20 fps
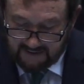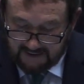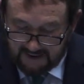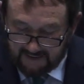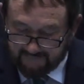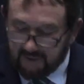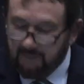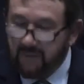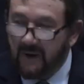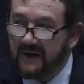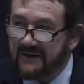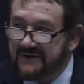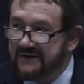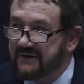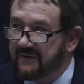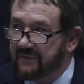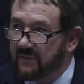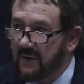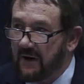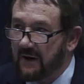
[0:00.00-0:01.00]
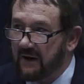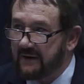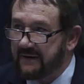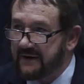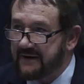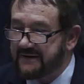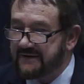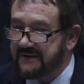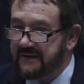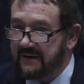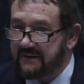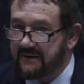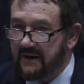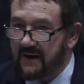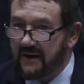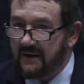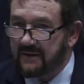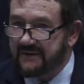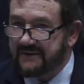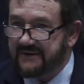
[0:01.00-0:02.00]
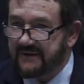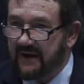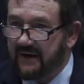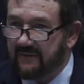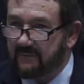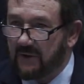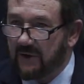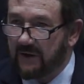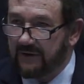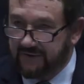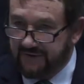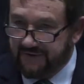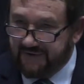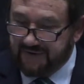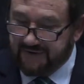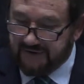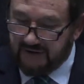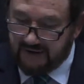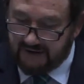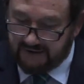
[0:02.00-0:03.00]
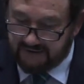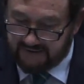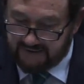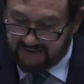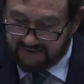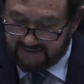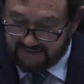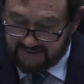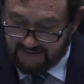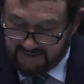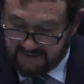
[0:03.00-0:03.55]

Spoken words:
of the positive qualities that dogs have brought to society